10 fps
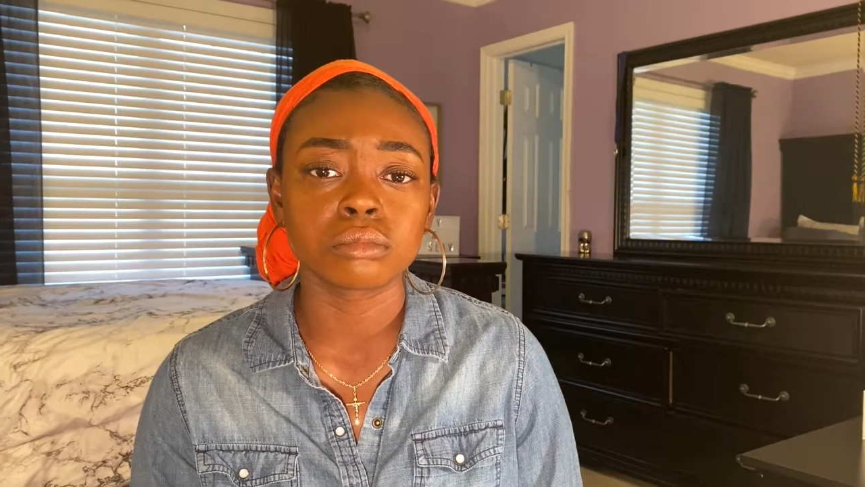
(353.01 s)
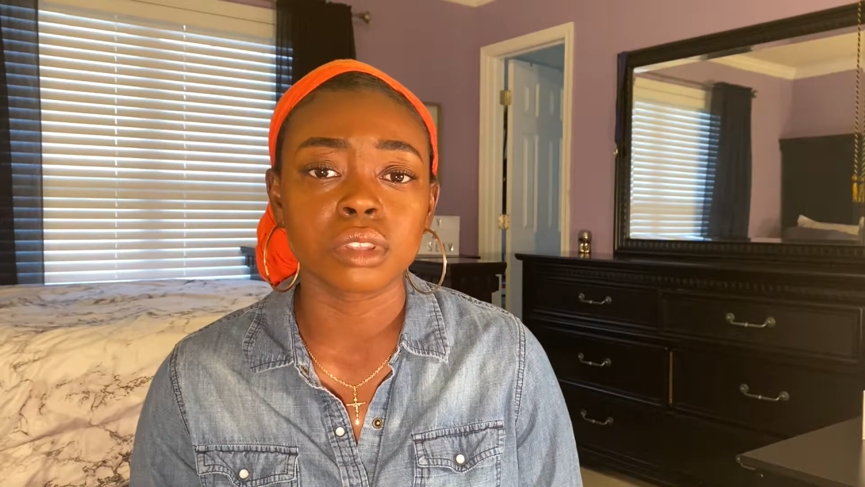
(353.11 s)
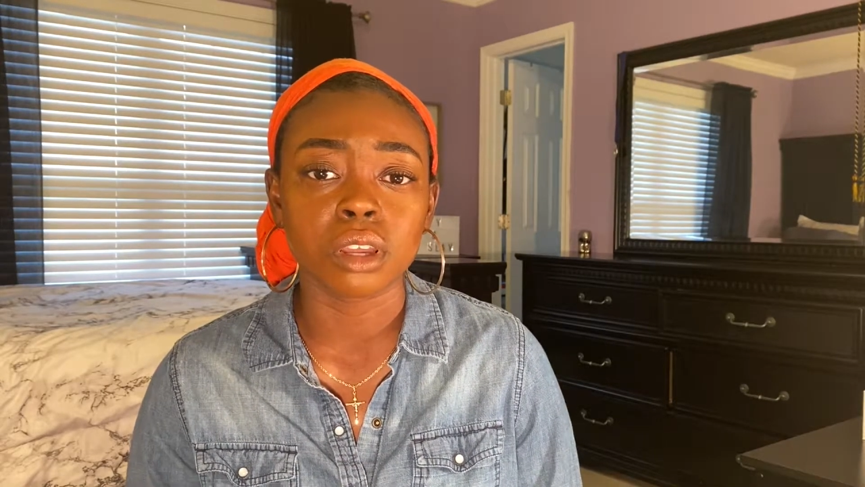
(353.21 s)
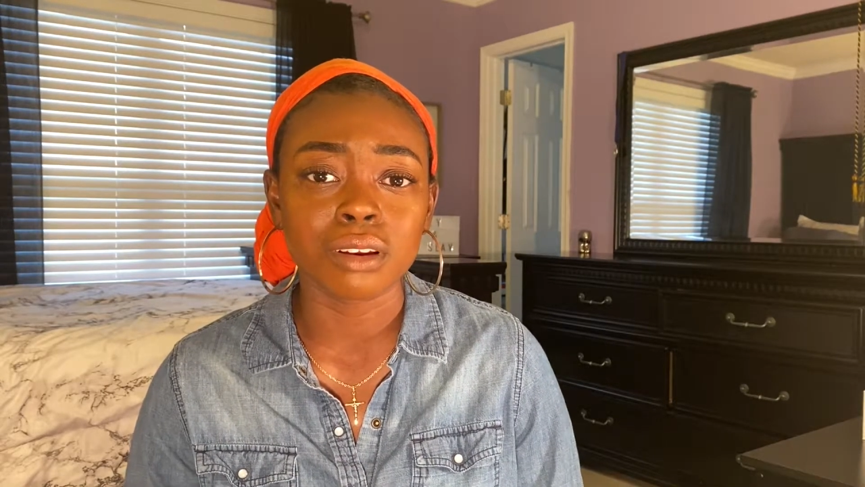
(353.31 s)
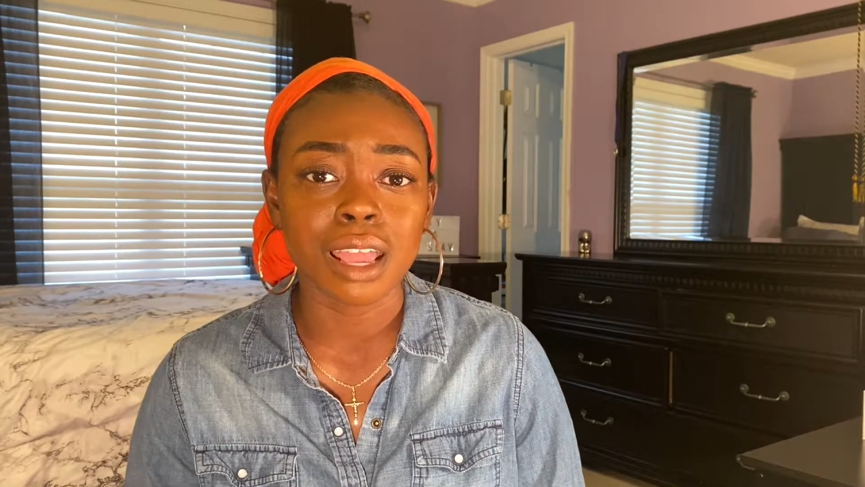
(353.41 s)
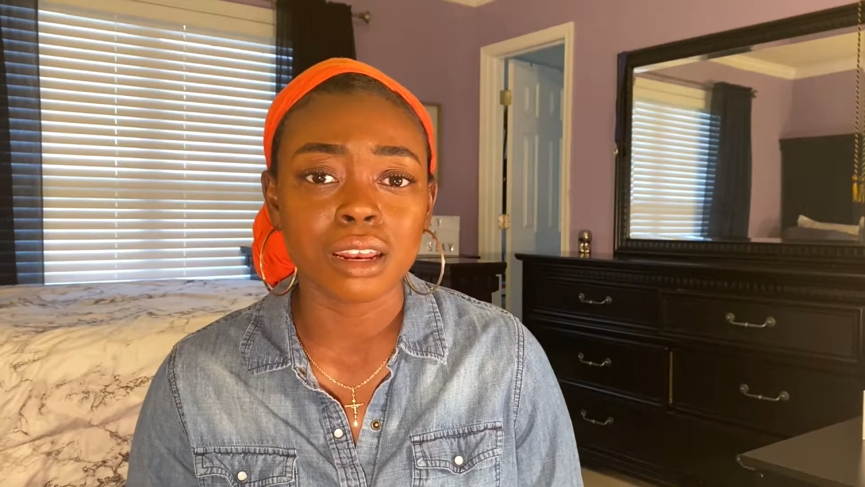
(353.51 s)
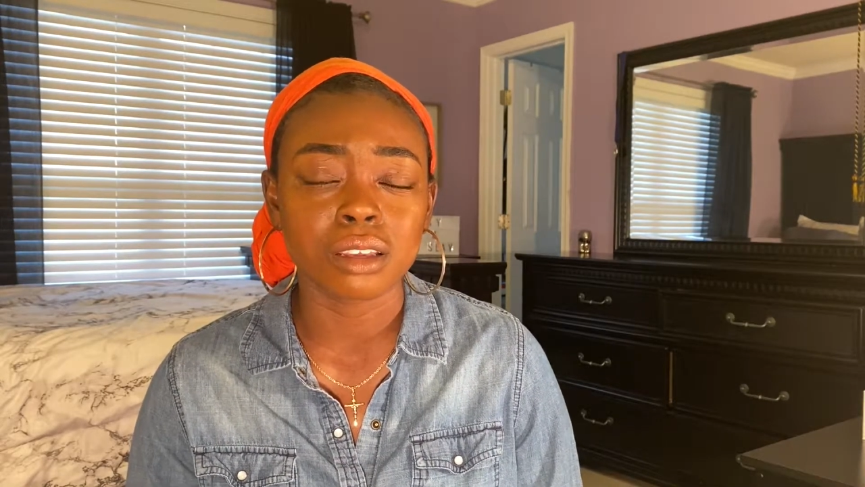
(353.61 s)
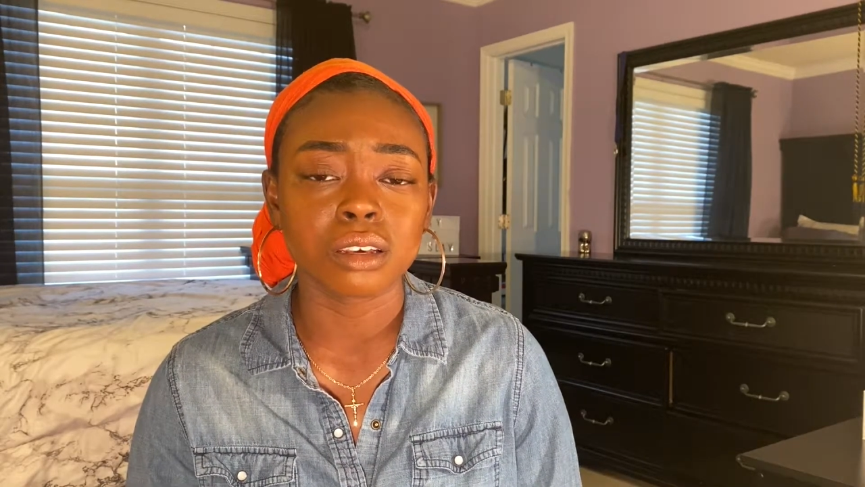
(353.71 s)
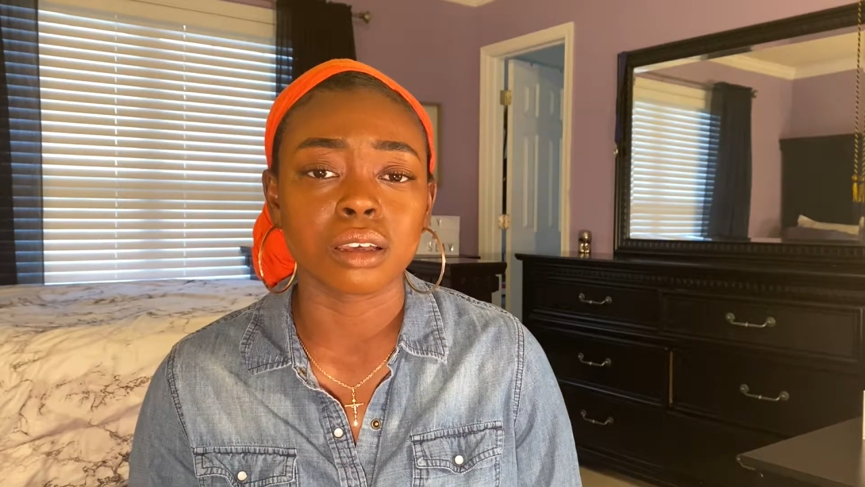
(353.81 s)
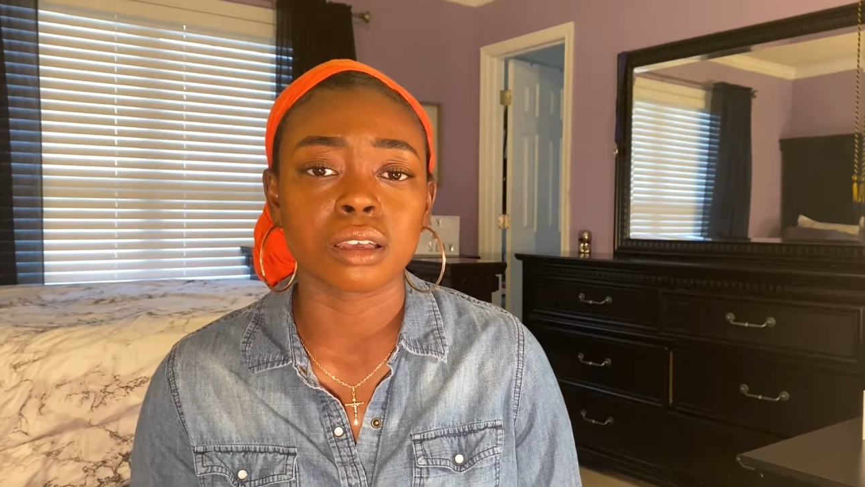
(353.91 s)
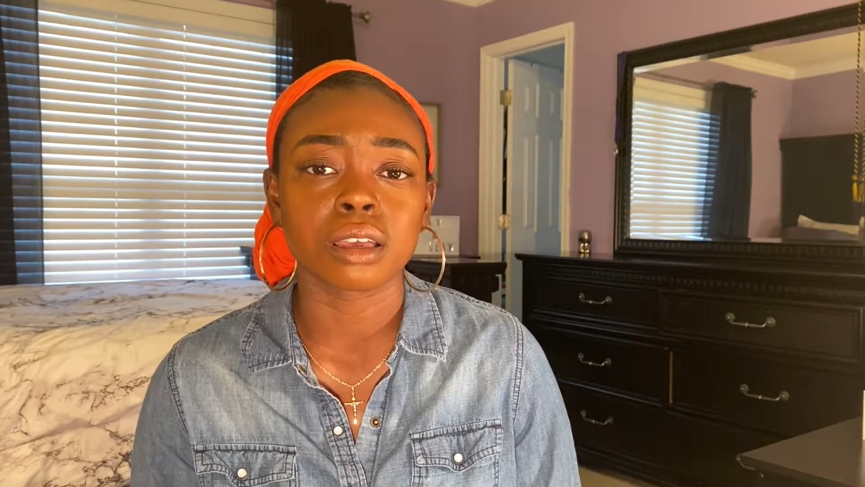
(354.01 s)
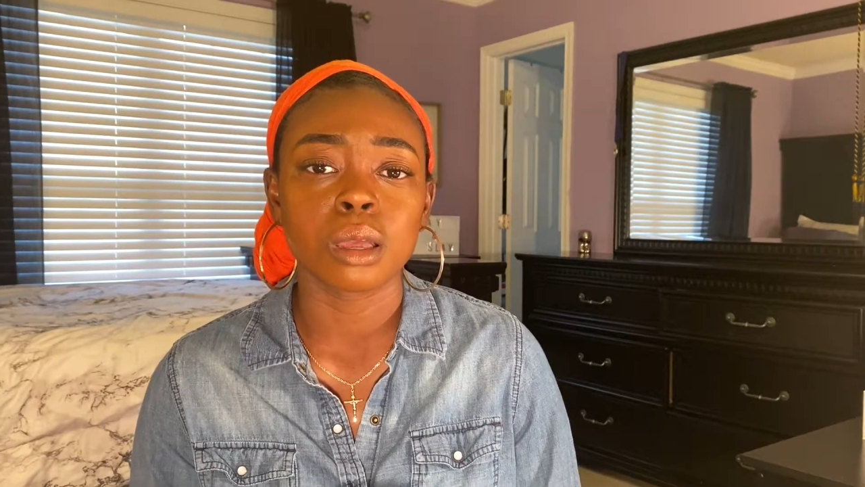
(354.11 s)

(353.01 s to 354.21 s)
learn how to cook.